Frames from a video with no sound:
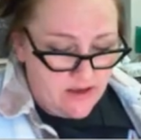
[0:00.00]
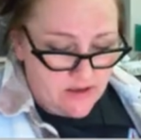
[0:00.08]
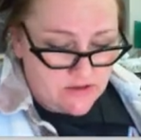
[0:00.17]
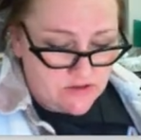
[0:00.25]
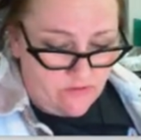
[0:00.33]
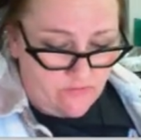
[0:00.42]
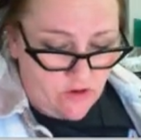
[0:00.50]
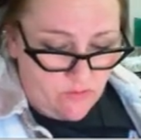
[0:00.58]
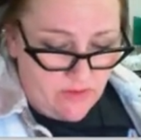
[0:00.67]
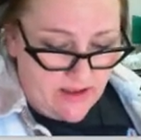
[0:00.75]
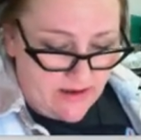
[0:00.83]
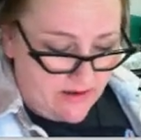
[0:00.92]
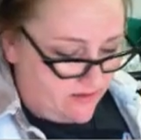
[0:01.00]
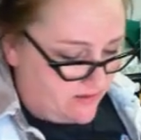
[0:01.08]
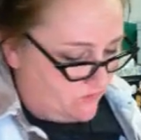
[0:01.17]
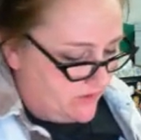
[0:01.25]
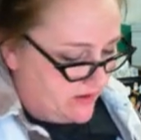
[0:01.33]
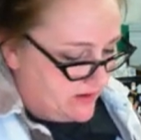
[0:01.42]
so if you're planning
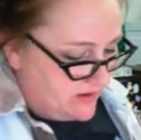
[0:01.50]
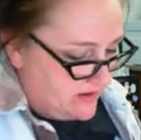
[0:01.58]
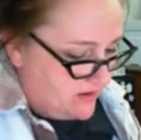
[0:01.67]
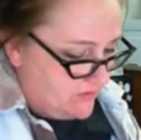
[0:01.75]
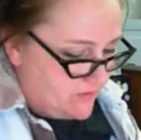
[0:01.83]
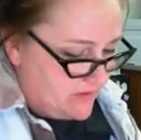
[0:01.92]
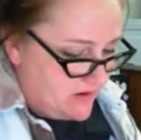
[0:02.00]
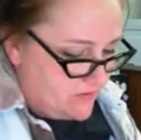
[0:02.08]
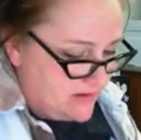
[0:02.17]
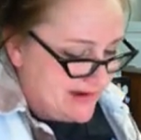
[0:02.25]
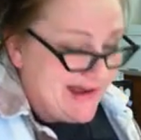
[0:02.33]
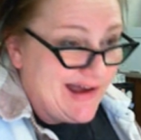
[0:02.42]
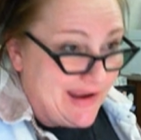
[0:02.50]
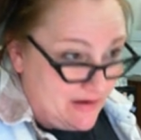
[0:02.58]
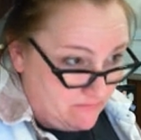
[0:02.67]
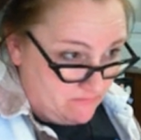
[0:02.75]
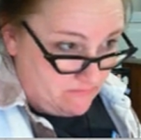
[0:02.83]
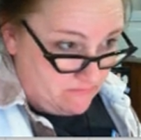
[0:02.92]
on waking up around
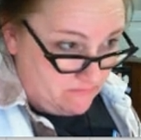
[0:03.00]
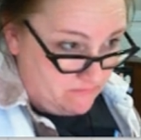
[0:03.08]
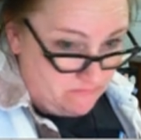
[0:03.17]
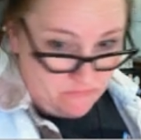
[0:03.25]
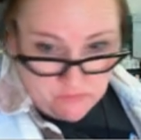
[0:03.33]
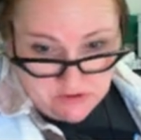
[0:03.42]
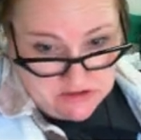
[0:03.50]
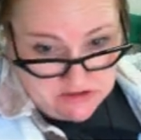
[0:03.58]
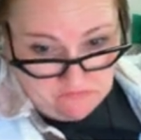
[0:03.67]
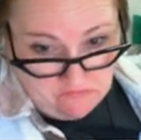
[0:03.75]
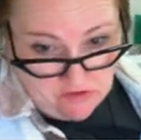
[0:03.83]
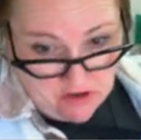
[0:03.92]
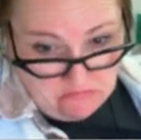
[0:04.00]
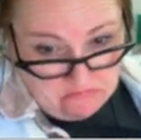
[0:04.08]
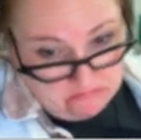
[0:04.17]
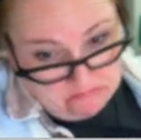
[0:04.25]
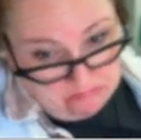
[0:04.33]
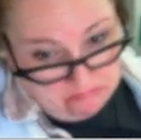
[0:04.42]
9, which is fine,
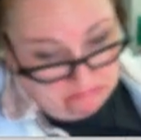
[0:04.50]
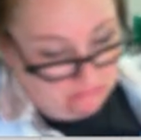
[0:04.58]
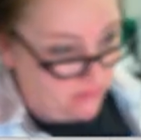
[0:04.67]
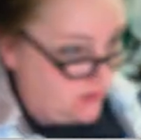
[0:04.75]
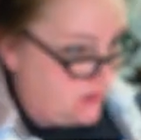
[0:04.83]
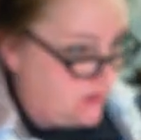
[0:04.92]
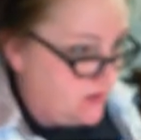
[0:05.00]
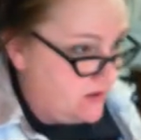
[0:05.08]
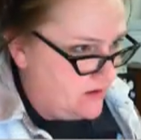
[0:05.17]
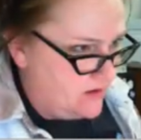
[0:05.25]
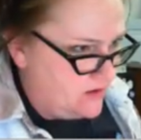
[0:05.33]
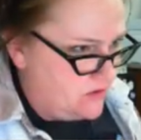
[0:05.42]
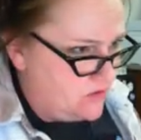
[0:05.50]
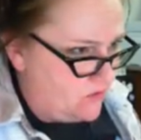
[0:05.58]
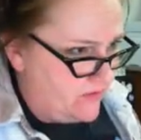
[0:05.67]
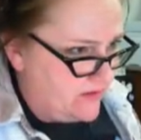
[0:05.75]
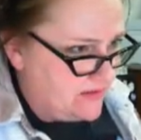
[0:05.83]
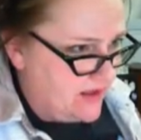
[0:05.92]
you
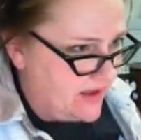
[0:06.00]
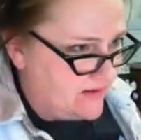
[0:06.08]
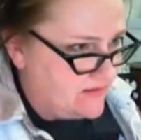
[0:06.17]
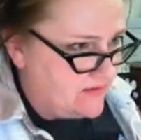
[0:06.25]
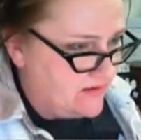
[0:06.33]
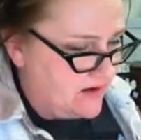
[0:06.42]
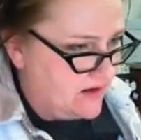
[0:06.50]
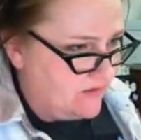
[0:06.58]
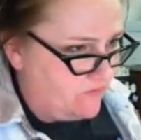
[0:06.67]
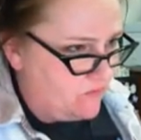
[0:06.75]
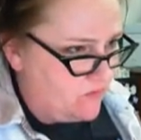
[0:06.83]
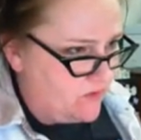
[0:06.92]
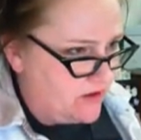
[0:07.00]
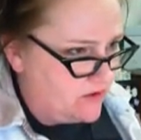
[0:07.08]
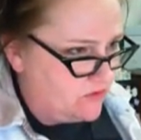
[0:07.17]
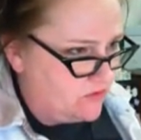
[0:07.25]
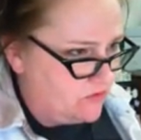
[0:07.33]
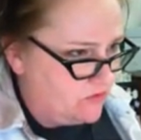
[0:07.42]
go like that. And if you want to
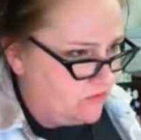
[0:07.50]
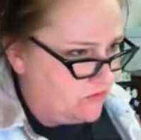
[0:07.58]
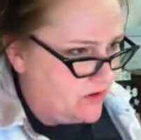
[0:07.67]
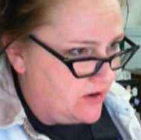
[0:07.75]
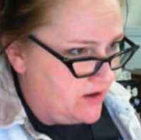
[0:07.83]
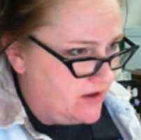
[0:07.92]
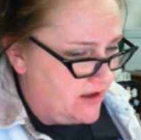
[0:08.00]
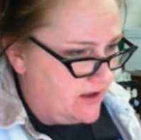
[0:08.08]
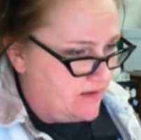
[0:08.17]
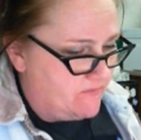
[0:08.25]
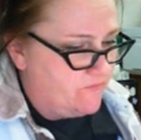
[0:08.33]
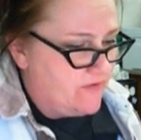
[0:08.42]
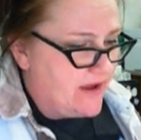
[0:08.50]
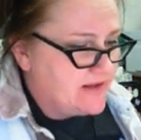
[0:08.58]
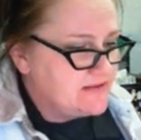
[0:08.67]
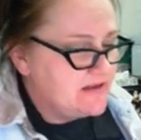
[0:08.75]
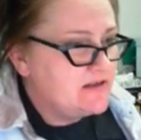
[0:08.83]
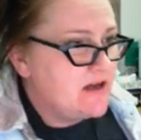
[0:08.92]
do
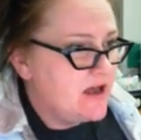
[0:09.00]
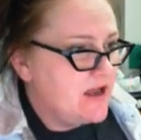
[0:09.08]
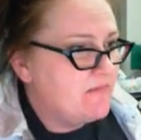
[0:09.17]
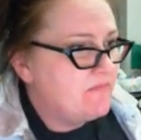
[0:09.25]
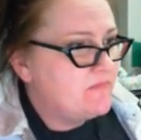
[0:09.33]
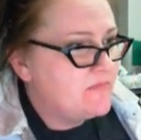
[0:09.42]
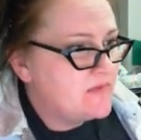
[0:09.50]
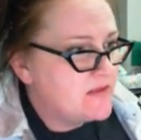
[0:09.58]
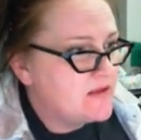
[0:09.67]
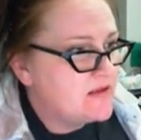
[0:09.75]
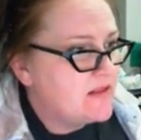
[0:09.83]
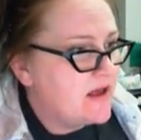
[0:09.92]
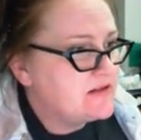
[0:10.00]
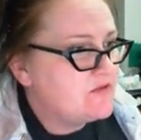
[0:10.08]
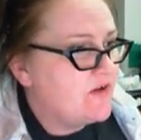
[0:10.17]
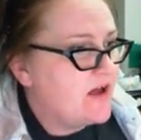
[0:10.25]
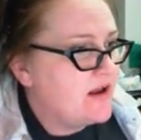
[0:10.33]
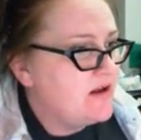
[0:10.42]
fancy time, that's
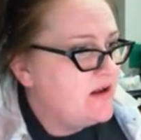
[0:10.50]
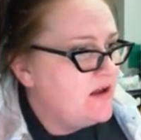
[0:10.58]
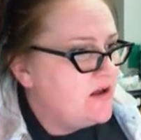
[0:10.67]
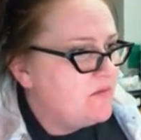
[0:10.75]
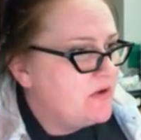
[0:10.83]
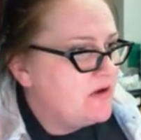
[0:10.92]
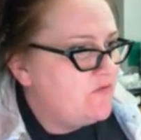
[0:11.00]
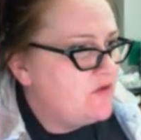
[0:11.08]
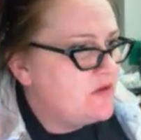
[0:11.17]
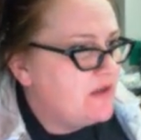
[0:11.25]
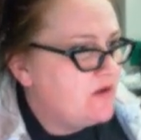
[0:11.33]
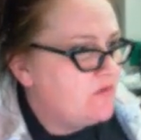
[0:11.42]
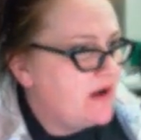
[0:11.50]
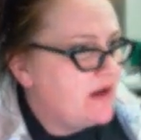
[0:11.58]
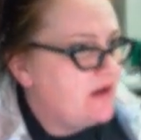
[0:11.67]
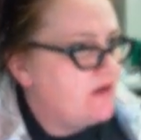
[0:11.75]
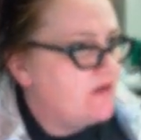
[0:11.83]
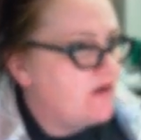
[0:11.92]
fine. But if you click right
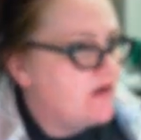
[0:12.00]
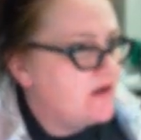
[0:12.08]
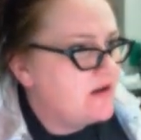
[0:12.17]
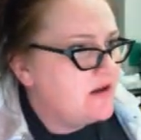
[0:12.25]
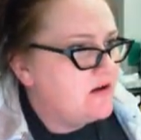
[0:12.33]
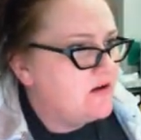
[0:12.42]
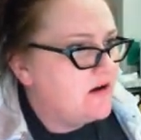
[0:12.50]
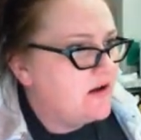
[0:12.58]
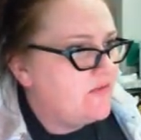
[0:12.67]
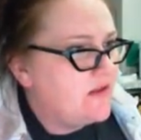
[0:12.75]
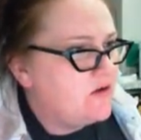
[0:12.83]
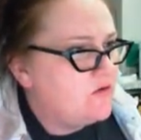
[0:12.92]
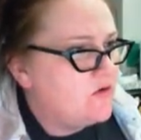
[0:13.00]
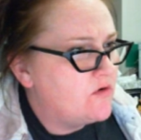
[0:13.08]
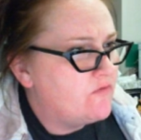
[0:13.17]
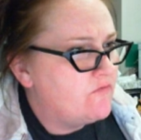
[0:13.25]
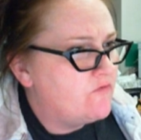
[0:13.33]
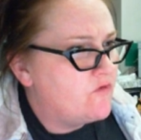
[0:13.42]
here on here and then you
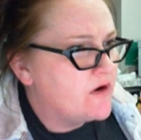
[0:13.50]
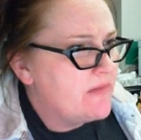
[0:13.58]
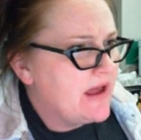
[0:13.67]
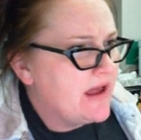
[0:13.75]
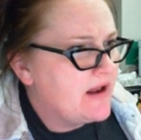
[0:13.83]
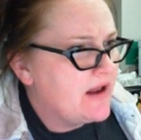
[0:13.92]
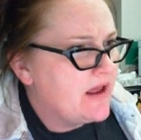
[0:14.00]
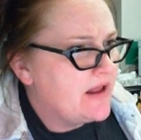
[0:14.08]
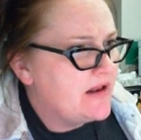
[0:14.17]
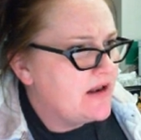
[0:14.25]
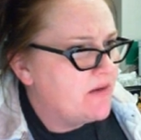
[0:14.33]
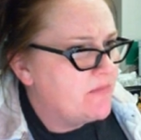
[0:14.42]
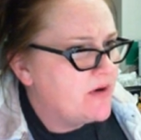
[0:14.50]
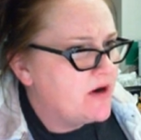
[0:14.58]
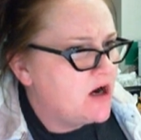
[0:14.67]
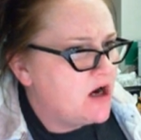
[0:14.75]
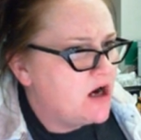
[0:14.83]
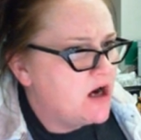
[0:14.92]
format and
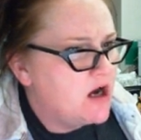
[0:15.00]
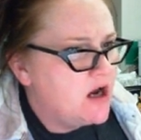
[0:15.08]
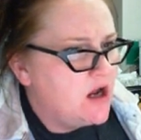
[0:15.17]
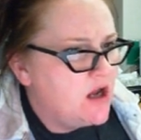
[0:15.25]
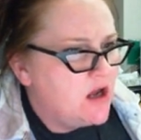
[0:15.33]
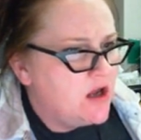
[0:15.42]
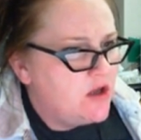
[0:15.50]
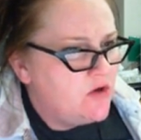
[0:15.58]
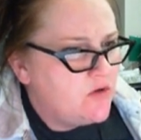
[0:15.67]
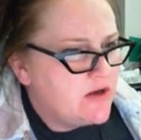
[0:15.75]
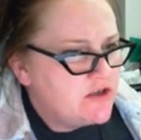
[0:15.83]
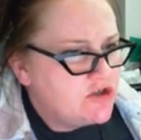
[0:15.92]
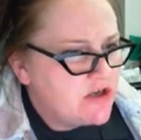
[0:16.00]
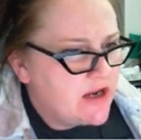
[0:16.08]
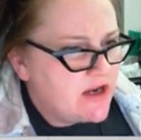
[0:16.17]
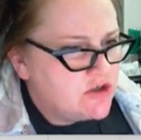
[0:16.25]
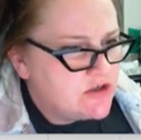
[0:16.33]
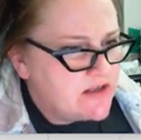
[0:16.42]
number, you can
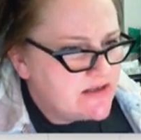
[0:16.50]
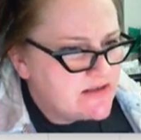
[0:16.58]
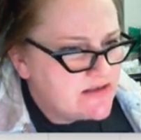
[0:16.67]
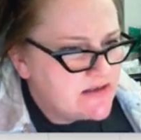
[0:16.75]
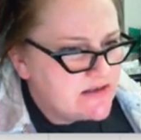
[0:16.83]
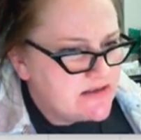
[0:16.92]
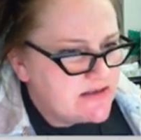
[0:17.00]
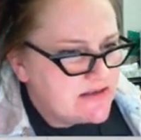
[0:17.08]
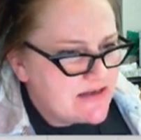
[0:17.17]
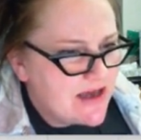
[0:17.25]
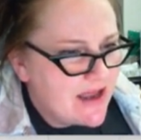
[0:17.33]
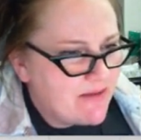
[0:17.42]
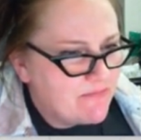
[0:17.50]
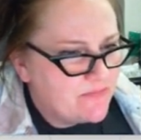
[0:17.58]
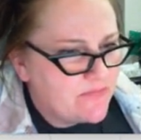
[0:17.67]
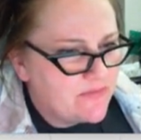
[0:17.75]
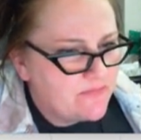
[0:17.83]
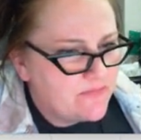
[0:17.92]
change this to time.
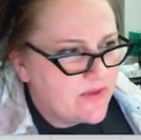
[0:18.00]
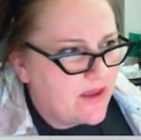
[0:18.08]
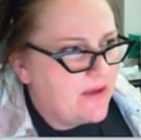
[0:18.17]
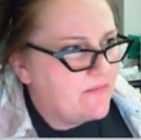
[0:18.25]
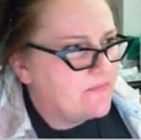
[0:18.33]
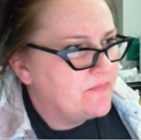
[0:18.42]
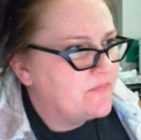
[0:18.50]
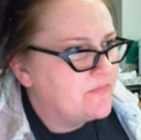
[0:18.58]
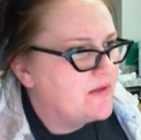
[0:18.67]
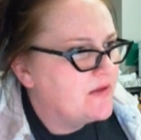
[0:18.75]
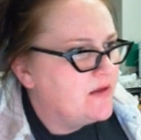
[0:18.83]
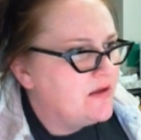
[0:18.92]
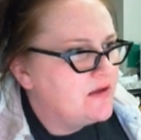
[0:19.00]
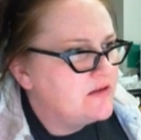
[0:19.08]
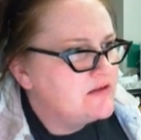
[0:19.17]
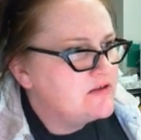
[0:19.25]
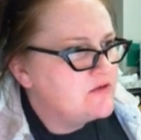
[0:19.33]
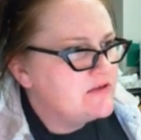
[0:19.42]
Okay.
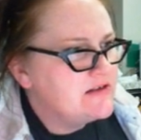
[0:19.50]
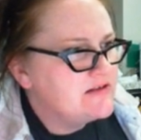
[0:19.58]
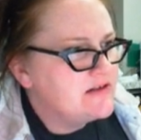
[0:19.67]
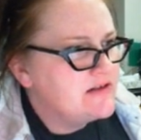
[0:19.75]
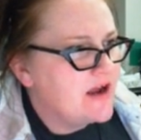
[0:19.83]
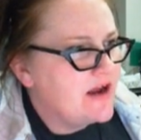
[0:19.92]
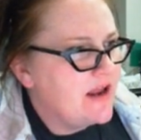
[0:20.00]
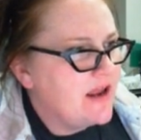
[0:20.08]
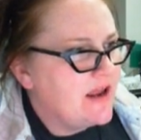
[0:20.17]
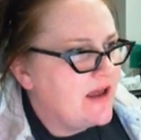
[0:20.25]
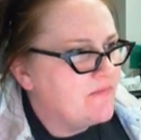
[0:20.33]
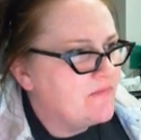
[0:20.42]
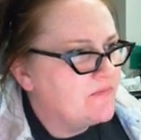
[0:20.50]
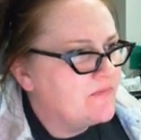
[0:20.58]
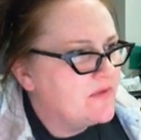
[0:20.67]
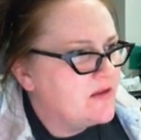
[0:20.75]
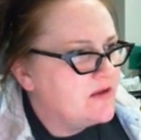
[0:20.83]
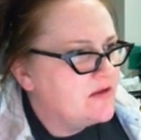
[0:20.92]
And so it says 9 a.m.
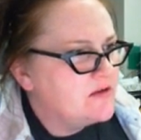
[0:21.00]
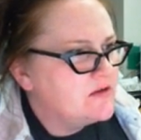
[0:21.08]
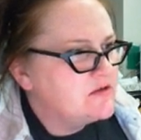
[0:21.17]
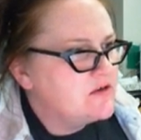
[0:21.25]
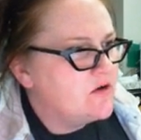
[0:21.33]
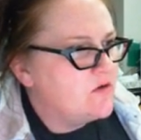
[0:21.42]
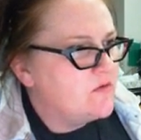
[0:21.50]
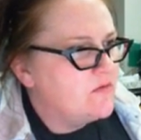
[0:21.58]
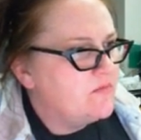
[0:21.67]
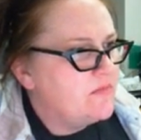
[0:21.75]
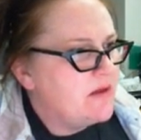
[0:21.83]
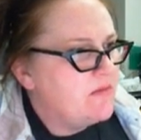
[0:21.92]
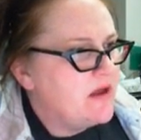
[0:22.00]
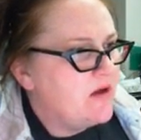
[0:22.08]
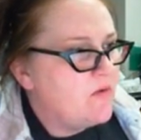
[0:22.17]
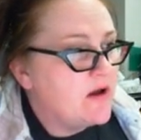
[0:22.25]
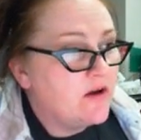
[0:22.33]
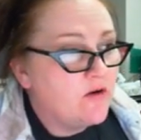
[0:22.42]
So maybe I
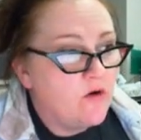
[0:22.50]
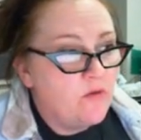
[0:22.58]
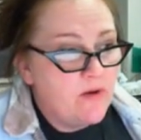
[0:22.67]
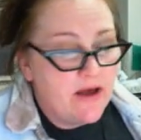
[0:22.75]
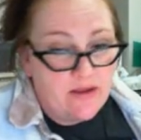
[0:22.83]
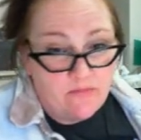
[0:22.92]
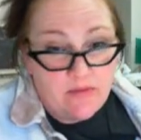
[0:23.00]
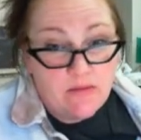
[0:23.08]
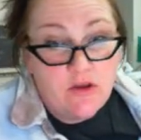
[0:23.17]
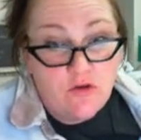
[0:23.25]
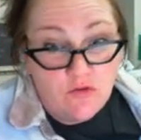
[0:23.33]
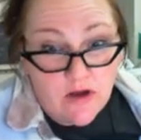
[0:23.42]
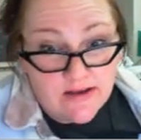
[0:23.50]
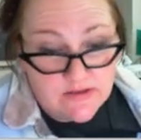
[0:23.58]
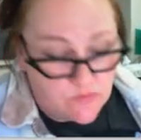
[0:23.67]
want to go by, maybe you guys